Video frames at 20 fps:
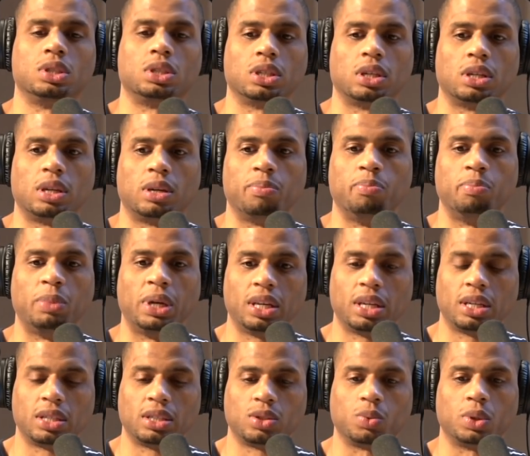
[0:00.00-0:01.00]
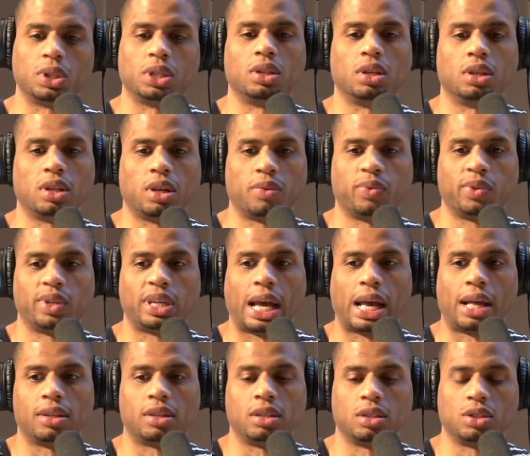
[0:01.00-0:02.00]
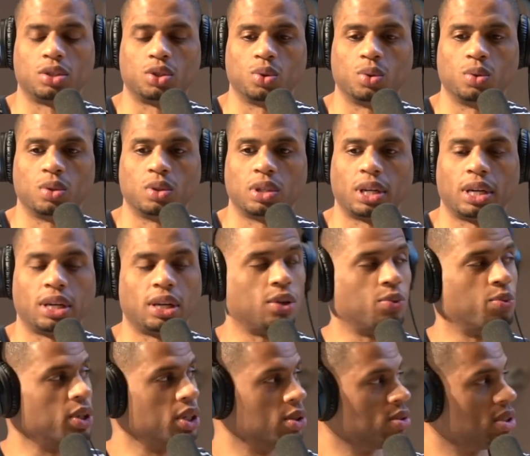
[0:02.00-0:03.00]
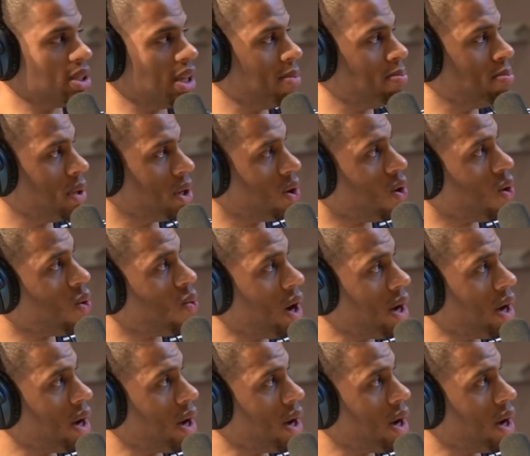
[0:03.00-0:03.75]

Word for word: some meetings with the Love Reality Tour, and we used that big old